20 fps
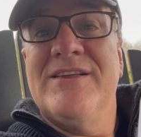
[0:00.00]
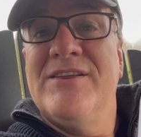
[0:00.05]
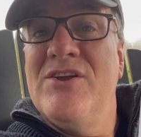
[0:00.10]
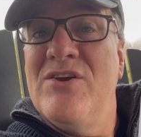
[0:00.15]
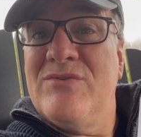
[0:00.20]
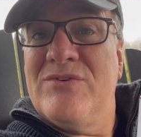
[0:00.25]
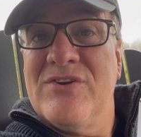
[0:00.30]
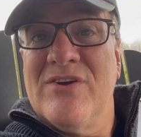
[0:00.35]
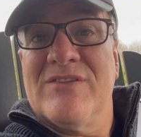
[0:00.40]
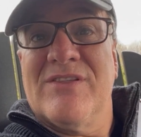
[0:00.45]

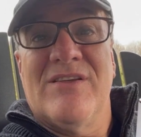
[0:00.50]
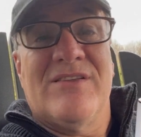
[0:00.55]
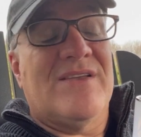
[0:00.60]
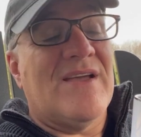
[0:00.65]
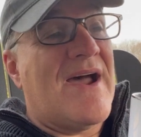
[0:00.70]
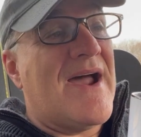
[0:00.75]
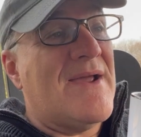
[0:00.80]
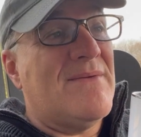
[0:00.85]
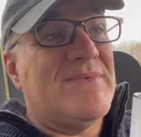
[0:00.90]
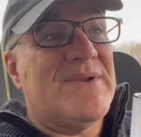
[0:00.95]
you took the
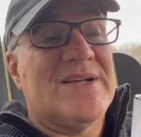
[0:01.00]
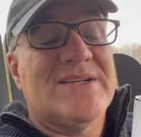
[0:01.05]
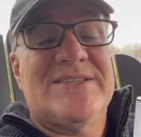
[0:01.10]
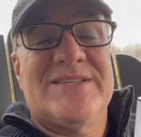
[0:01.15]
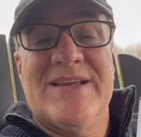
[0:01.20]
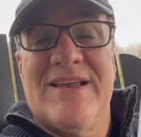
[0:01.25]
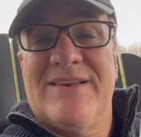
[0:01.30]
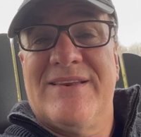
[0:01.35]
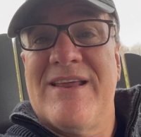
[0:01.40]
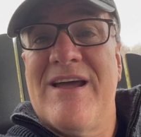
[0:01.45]
time to
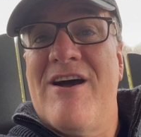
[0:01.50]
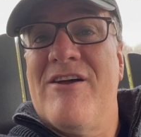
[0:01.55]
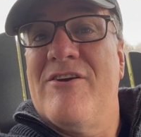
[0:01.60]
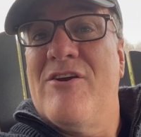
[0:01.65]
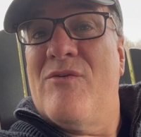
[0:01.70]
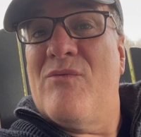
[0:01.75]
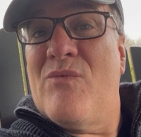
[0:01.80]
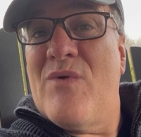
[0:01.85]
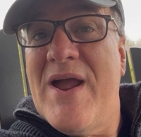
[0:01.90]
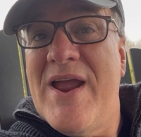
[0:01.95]
sit
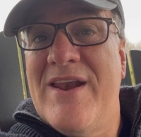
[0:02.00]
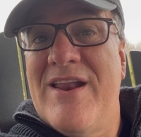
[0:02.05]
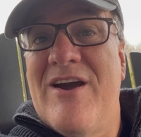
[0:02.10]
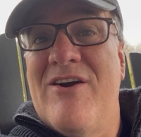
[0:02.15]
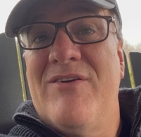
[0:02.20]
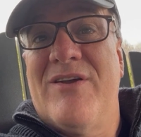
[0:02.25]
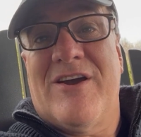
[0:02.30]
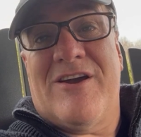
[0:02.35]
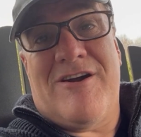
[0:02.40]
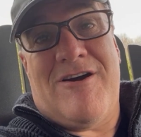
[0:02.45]
down and write
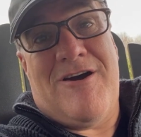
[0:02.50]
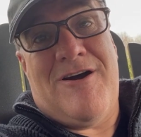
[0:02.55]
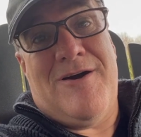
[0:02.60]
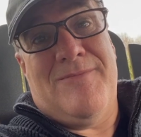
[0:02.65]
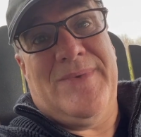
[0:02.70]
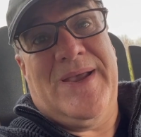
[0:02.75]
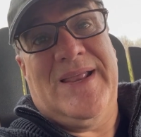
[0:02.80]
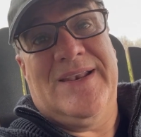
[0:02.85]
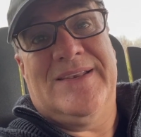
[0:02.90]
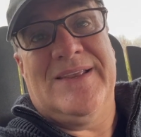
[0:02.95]
out a
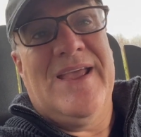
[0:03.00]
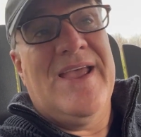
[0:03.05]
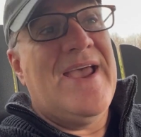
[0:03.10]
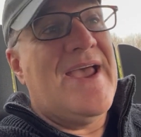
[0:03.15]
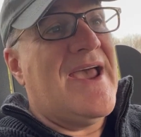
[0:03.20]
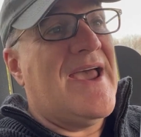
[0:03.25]
comment.